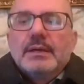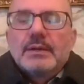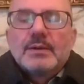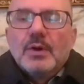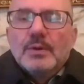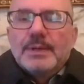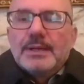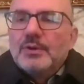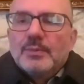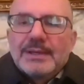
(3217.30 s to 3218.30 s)
global
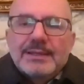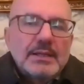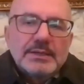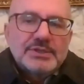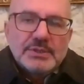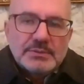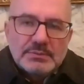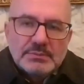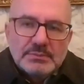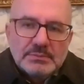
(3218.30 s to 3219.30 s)
human culture,
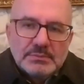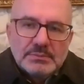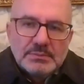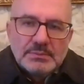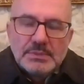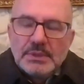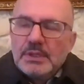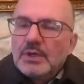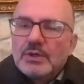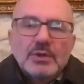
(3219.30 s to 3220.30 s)

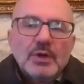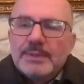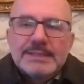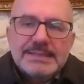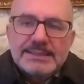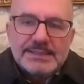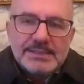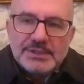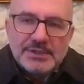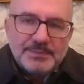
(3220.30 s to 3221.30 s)
global
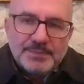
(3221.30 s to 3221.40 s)
citizenship.